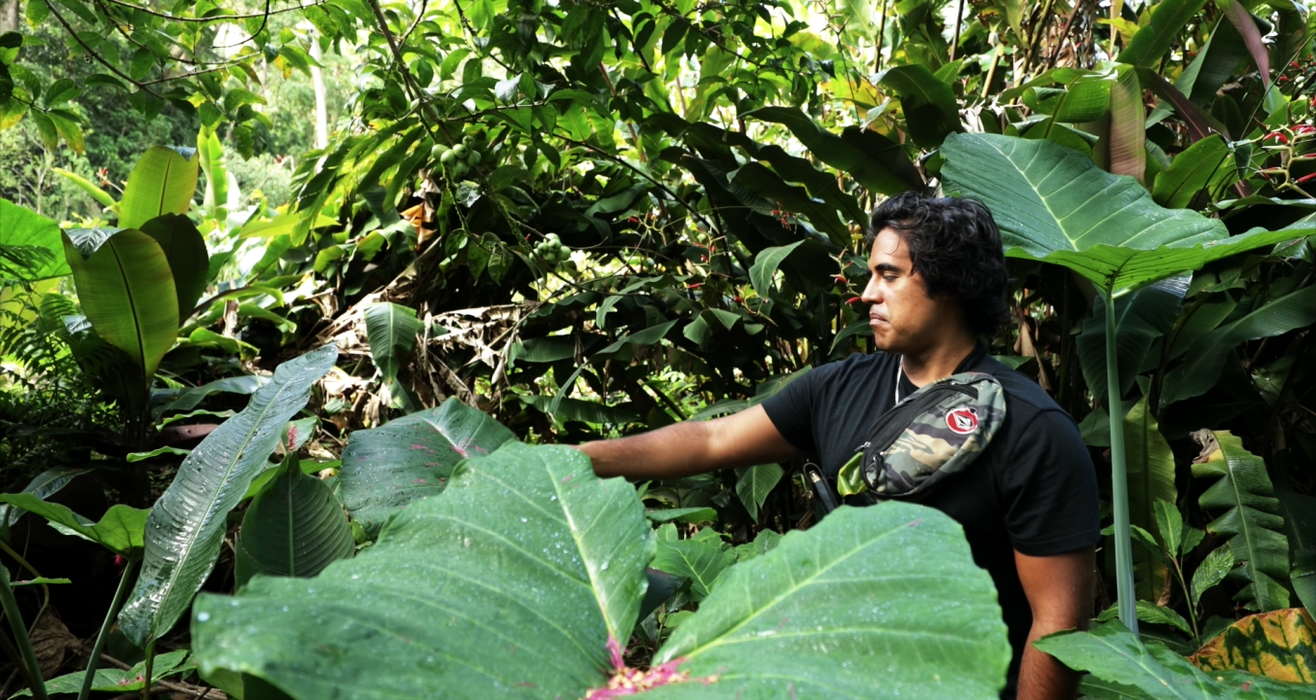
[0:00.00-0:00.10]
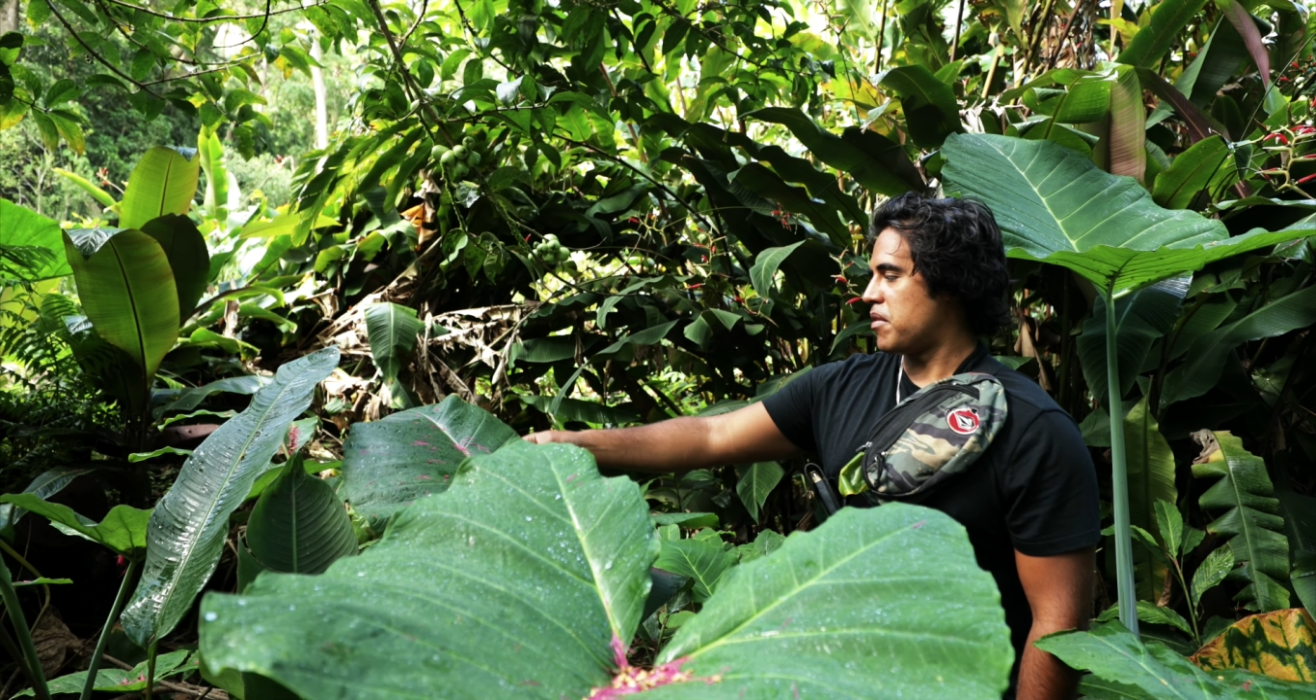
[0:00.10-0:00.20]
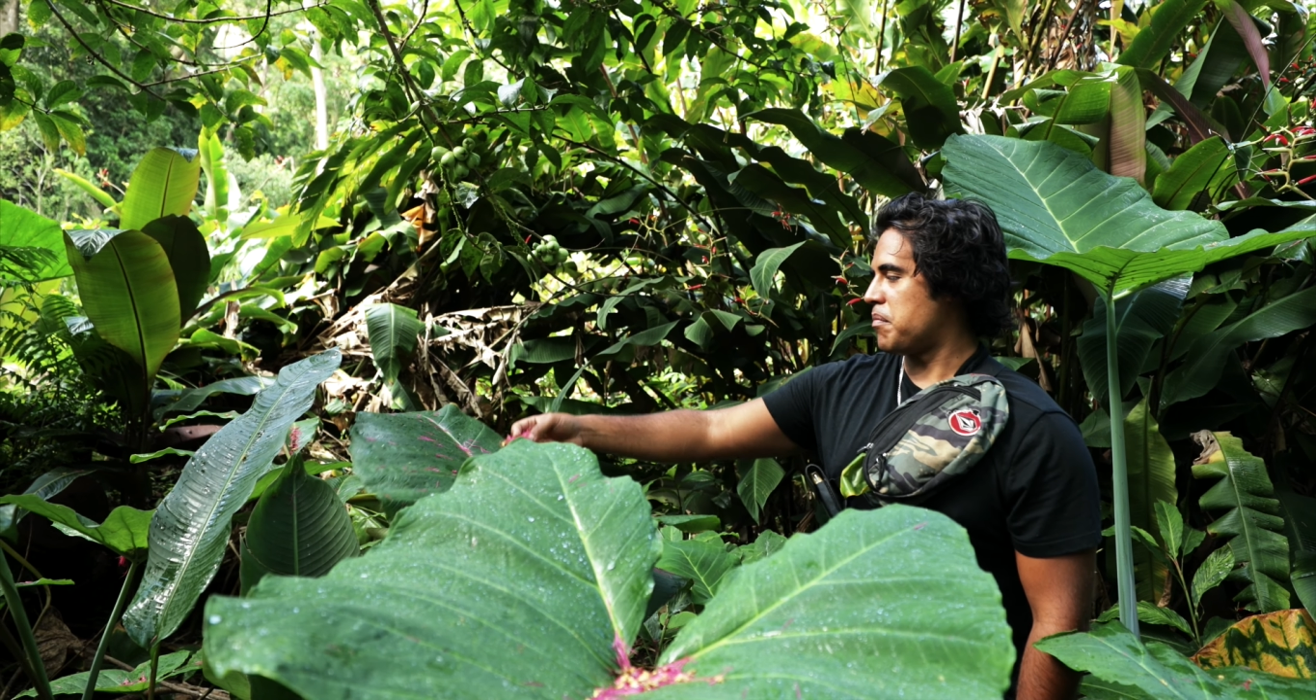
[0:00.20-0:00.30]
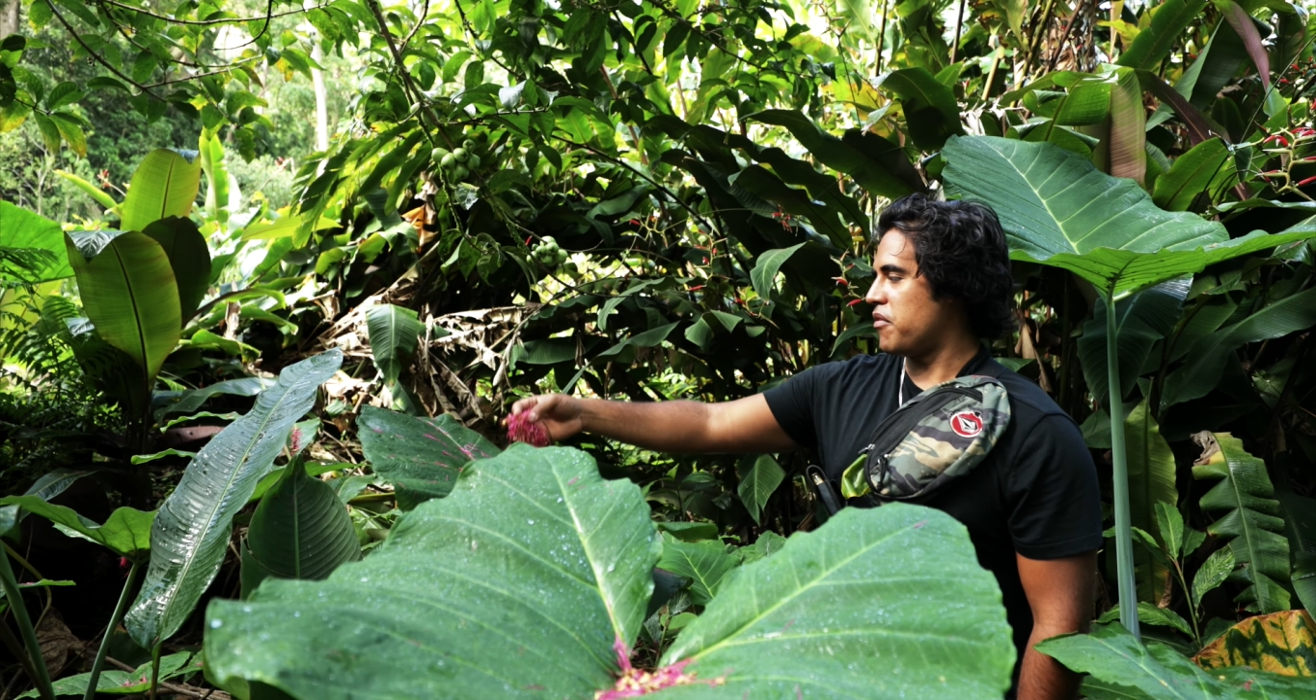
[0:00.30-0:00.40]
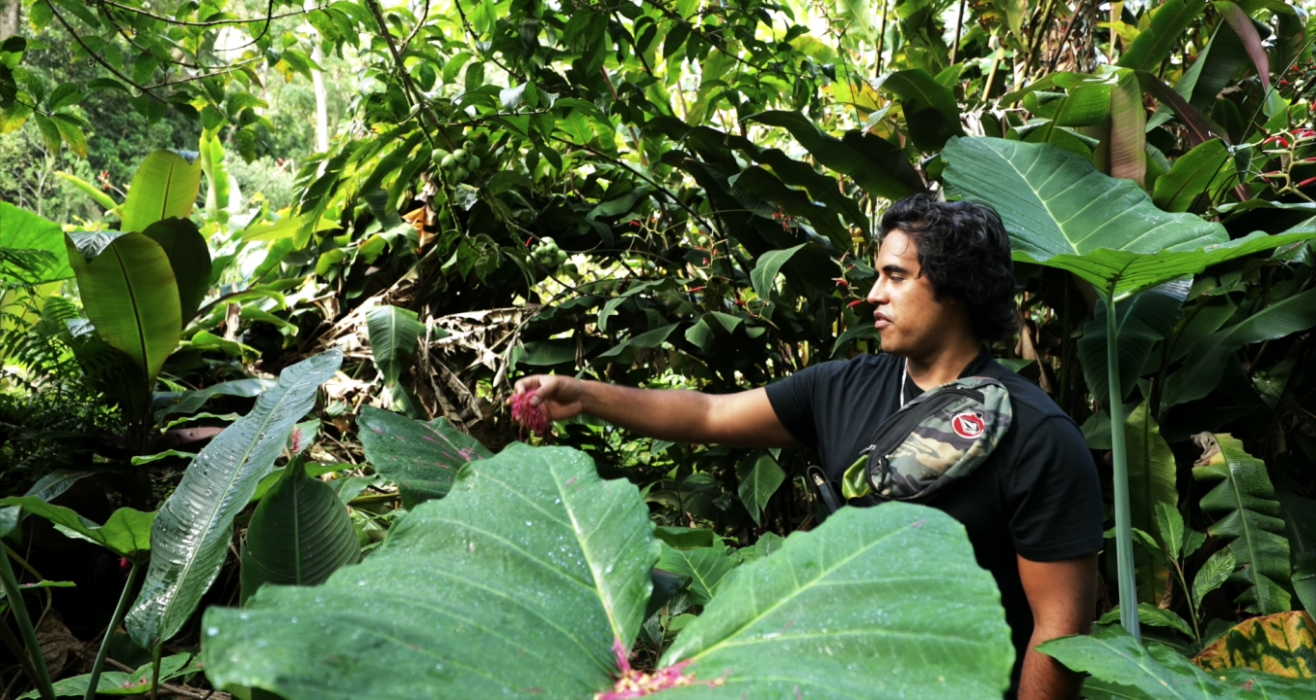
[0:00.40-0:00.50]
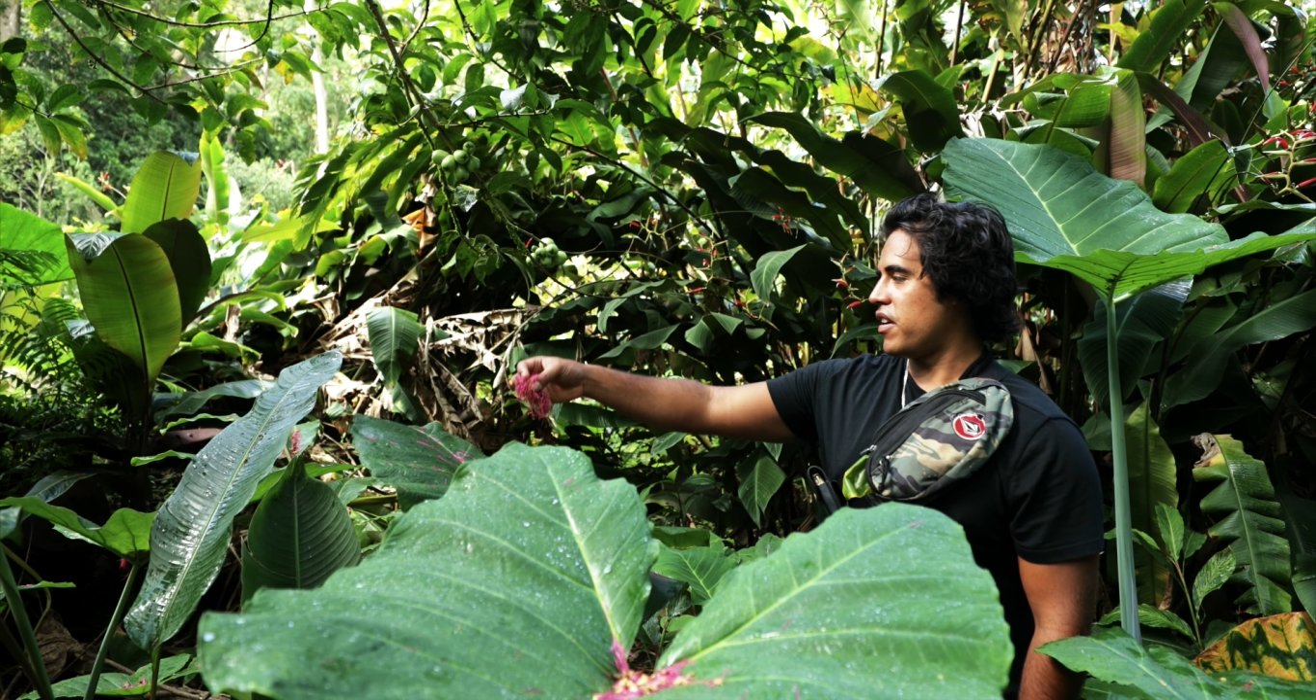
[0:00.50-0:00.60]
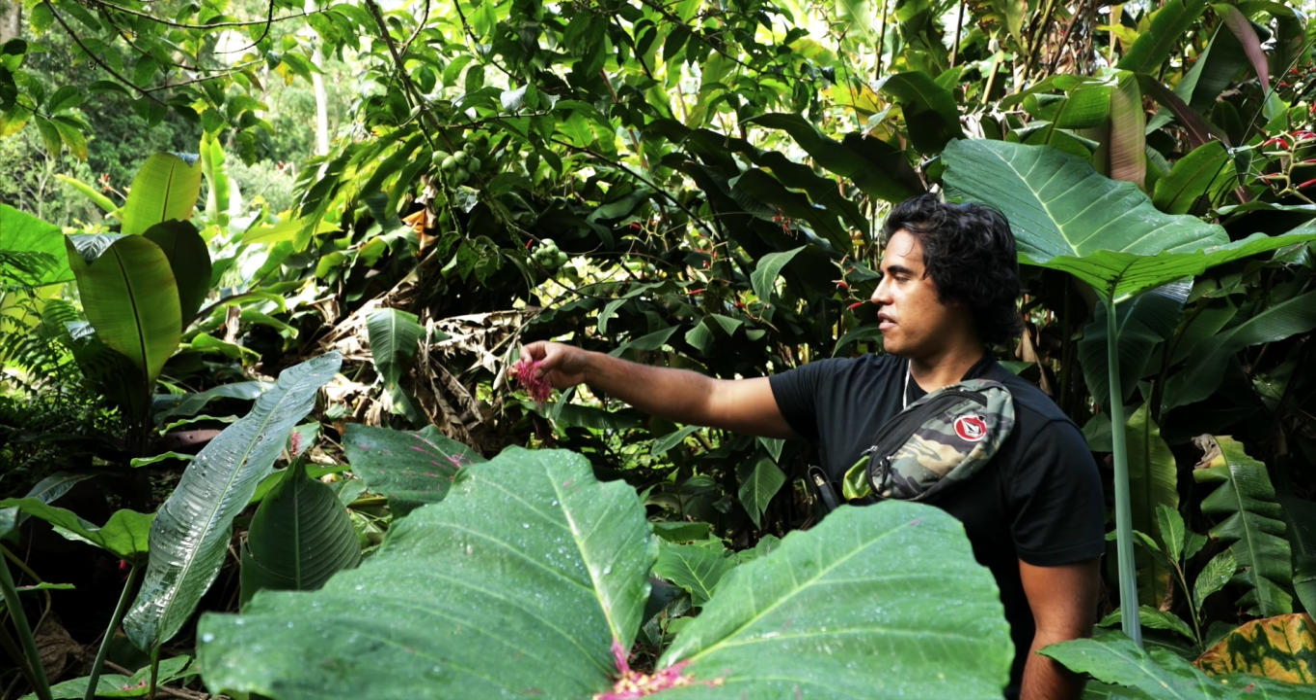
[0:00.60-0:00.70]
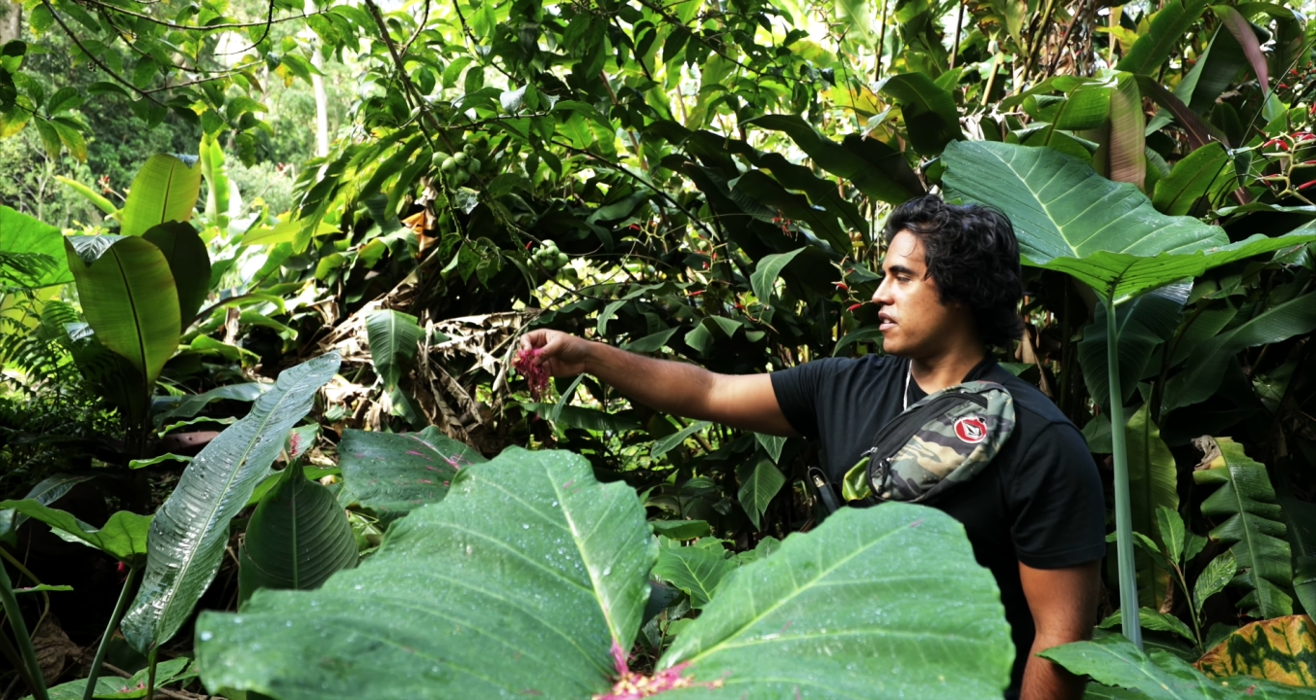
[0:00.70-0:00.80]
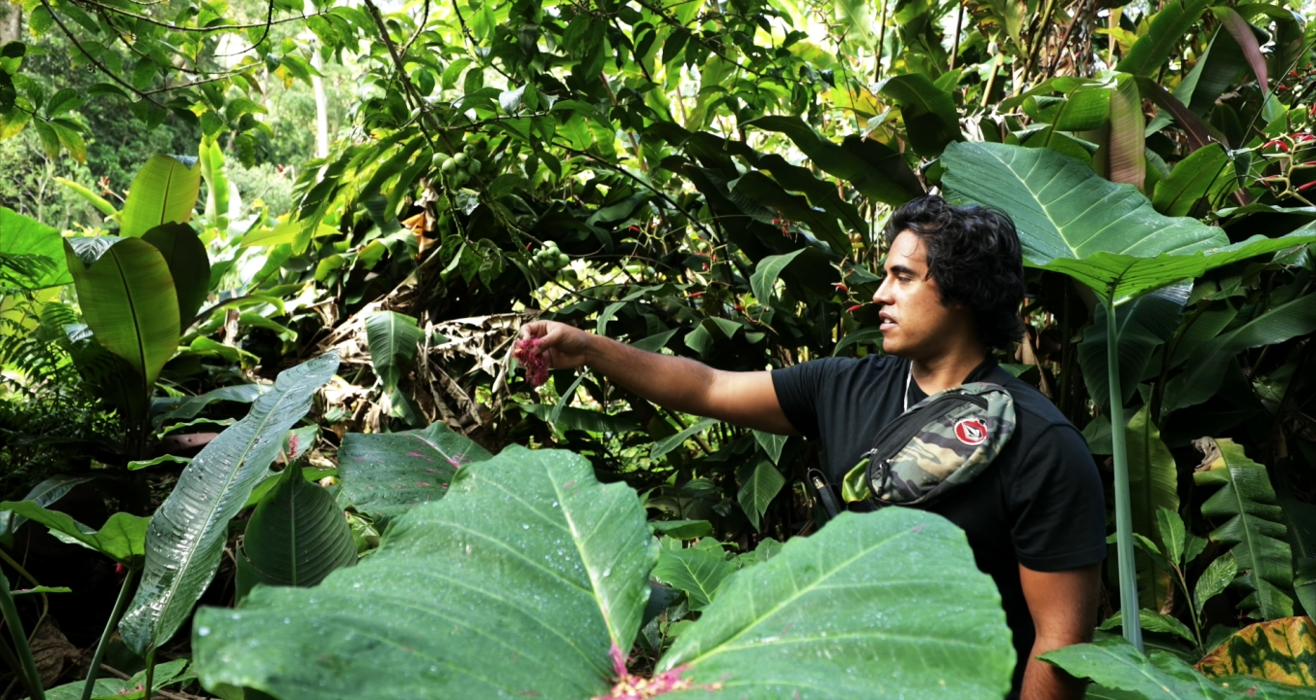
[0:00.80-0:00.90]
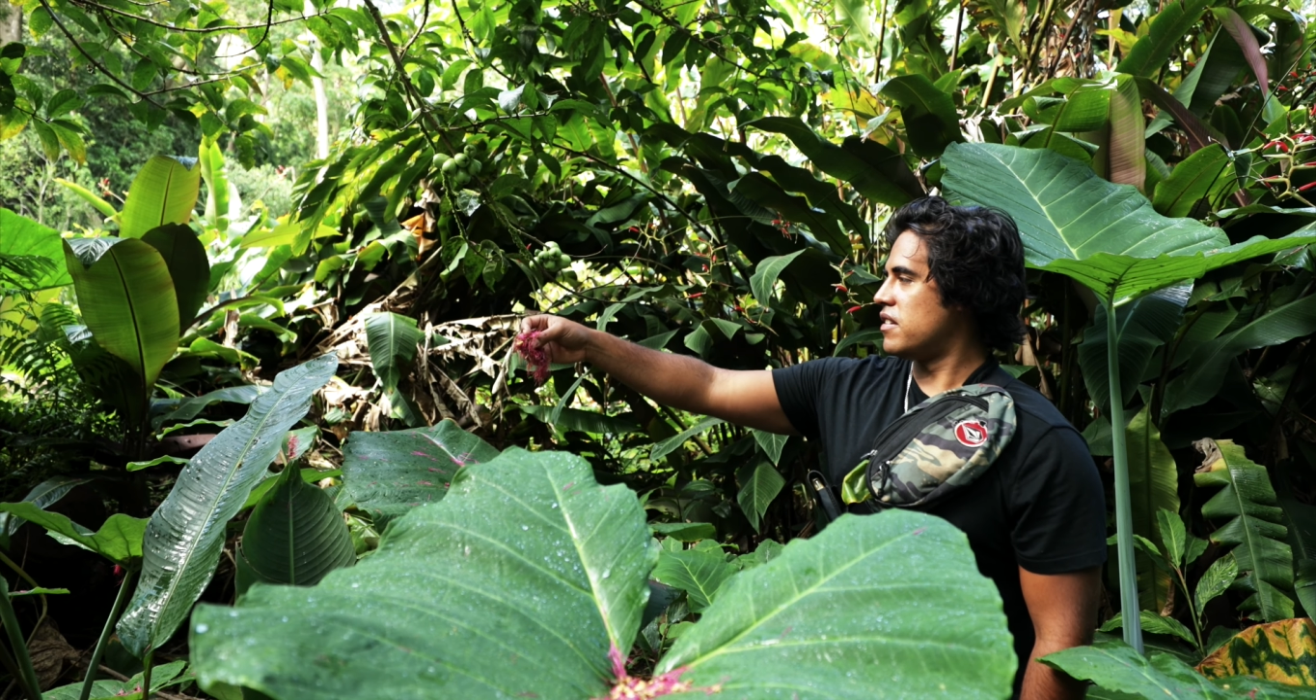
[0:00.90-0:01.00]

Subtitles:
purple flower.